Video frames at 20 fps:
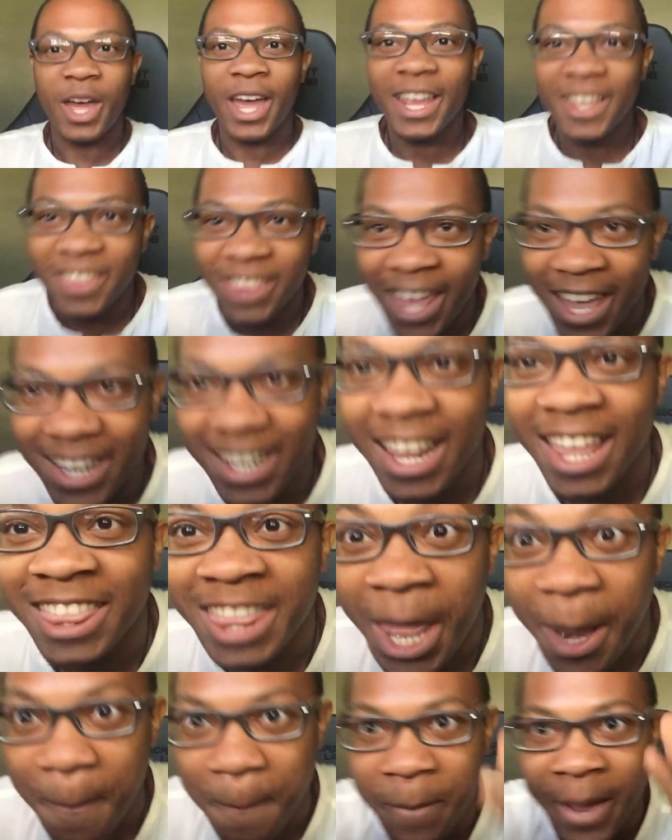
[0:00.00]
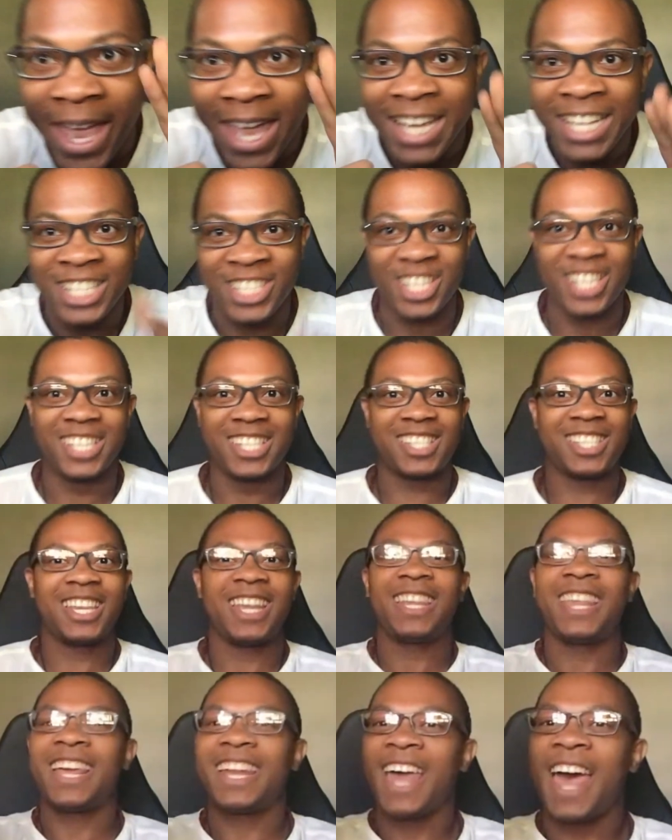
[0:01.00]
that patience,
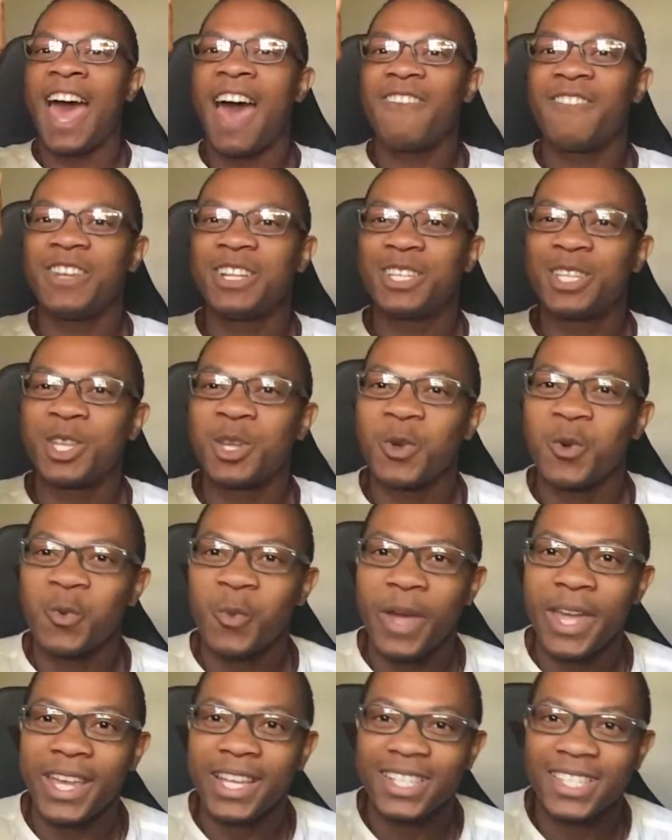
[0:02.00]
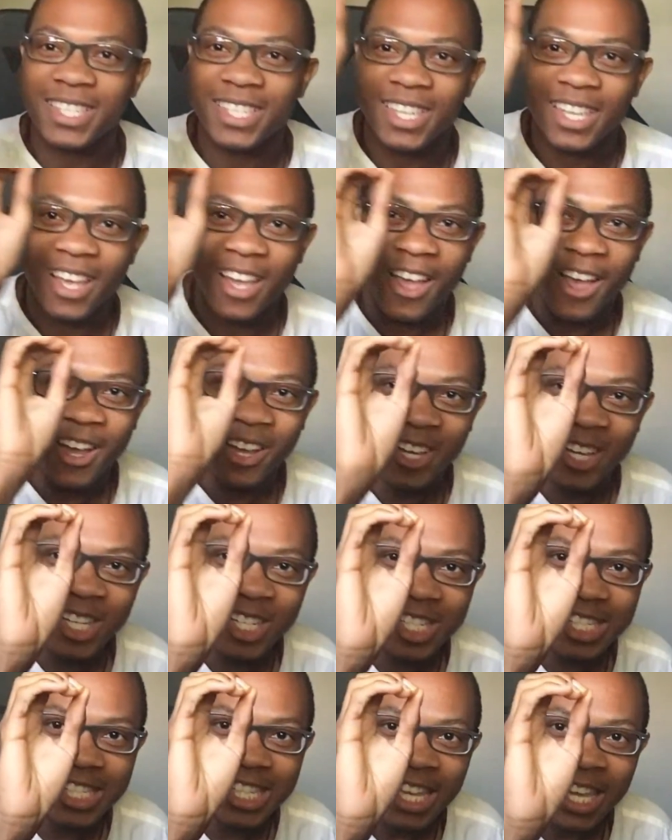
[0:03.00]
that having to wait
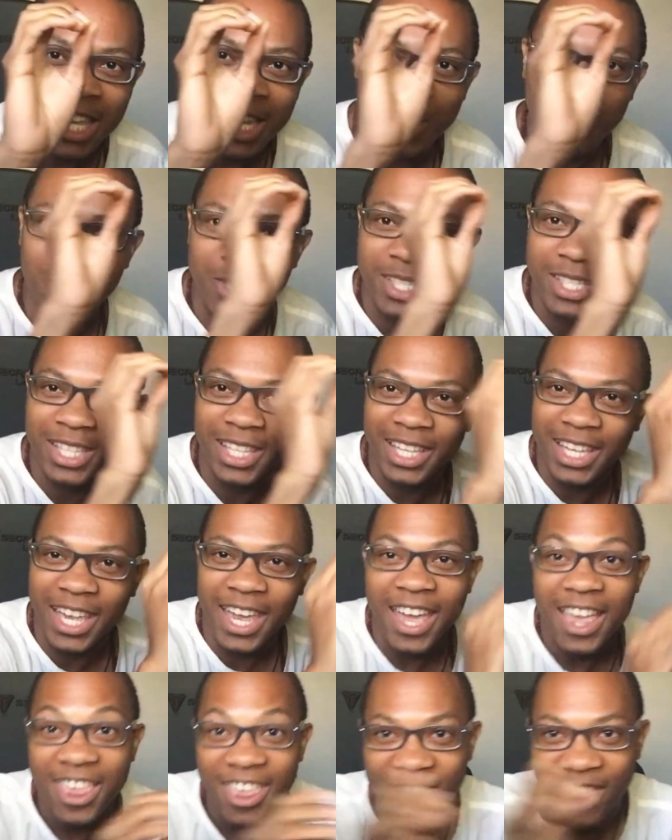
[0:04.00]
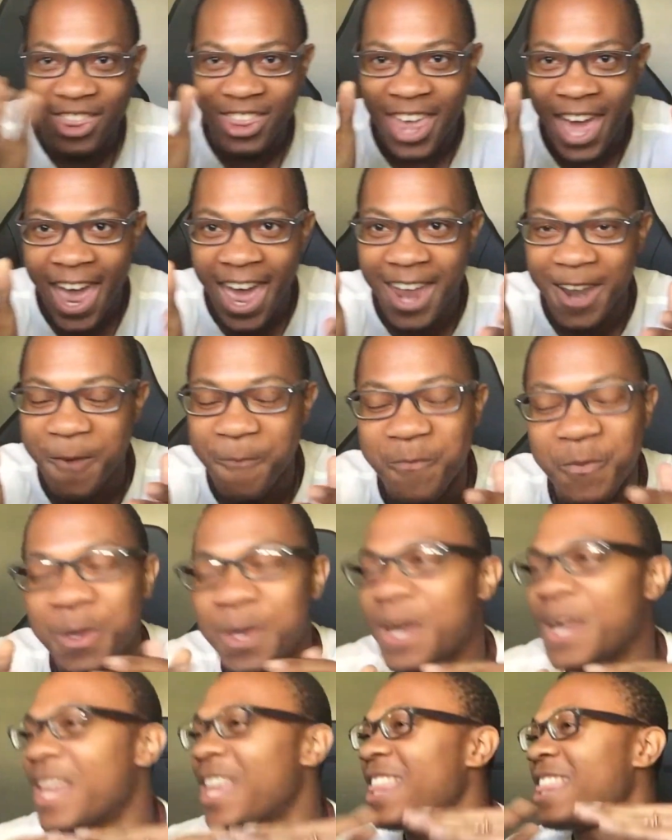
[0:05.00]
continuously, that
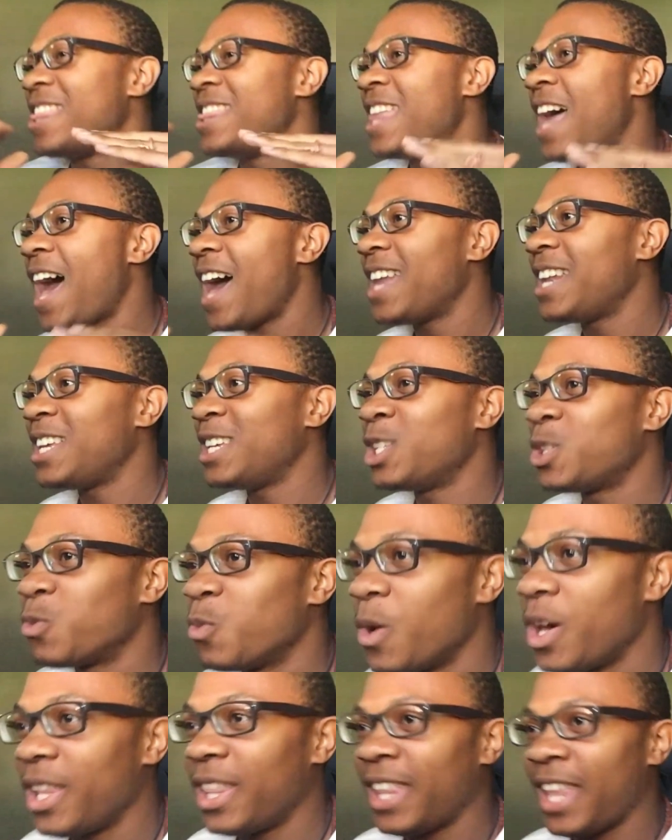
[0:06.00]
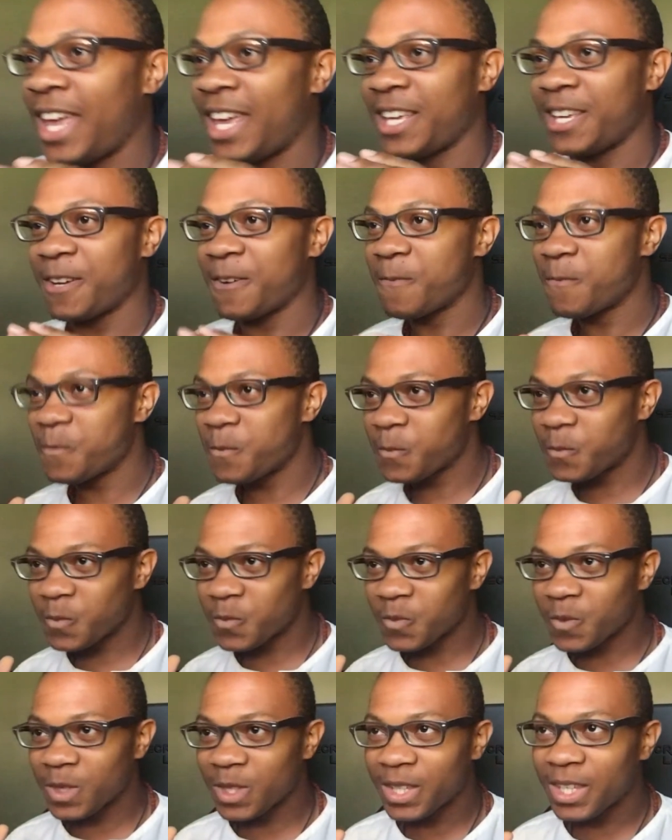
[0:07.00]
is what like
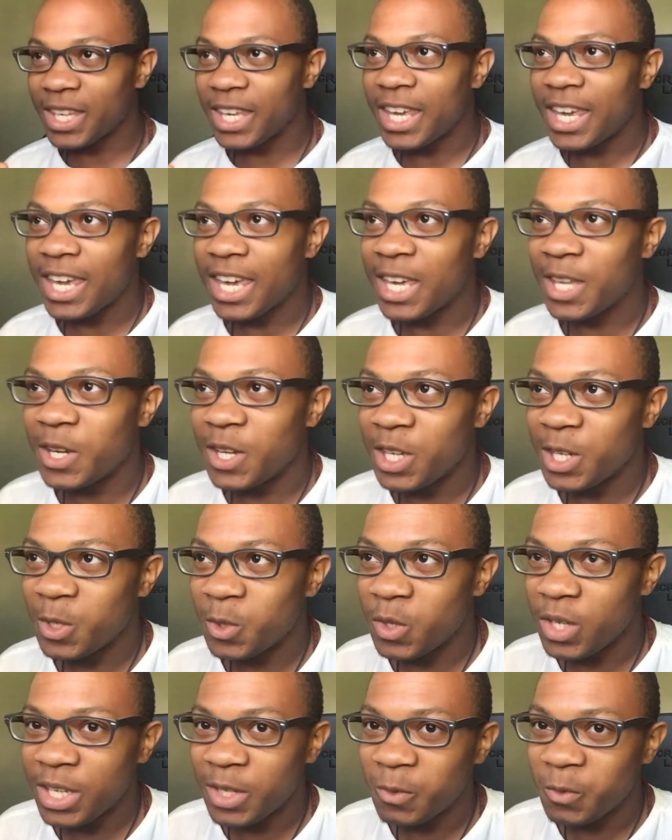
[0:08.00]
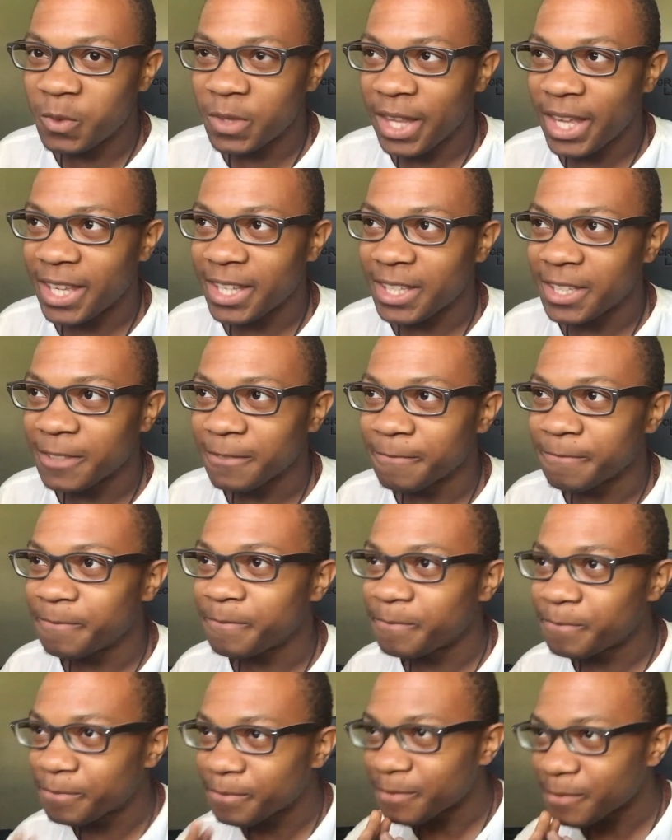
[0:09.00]
it like,
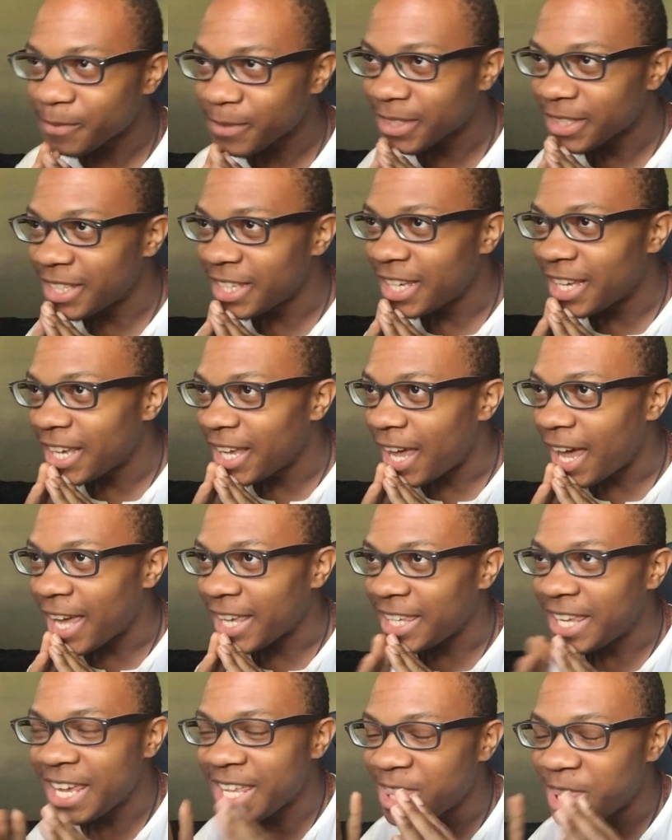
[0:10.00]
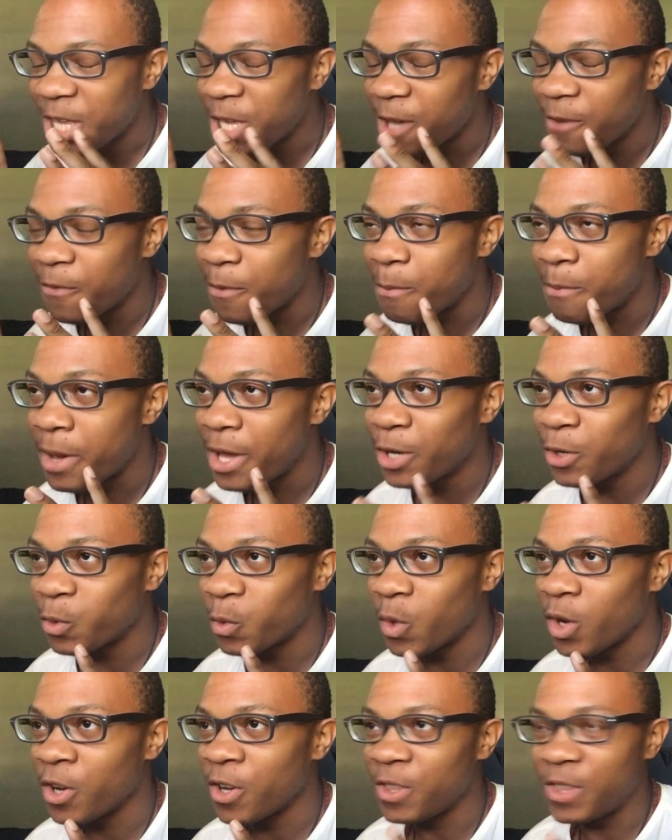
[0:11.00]
I can't think of a better
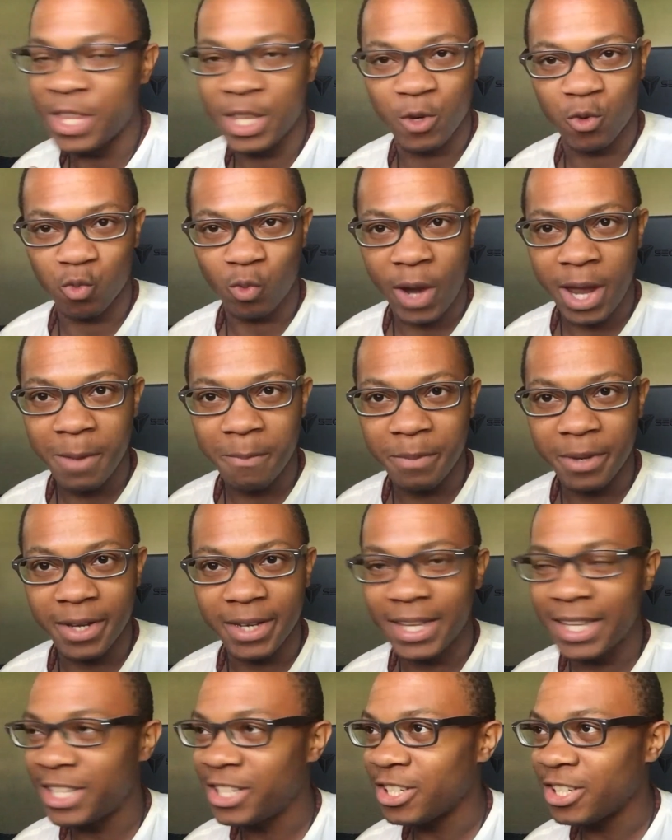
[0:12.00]
word than ripen. It